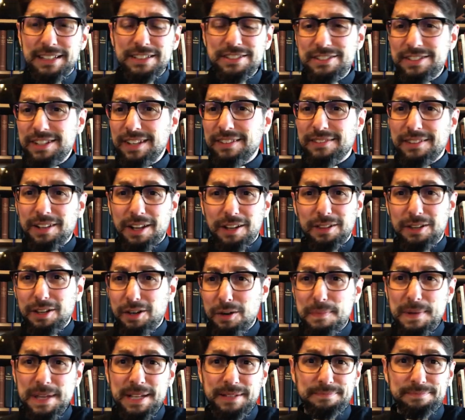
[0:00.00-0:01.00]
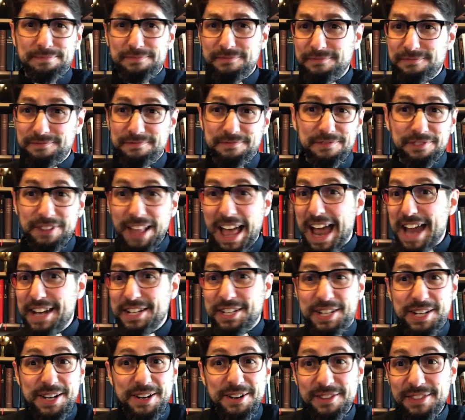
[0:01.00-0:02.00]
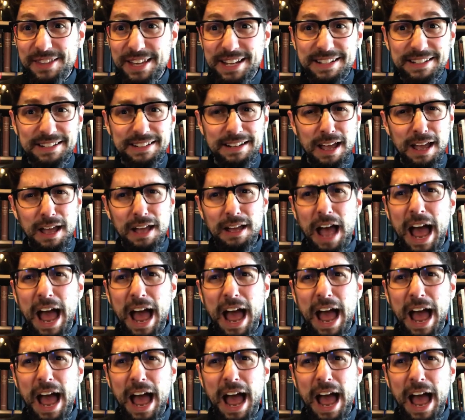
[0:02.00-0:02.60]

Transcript: just a little bit flashier than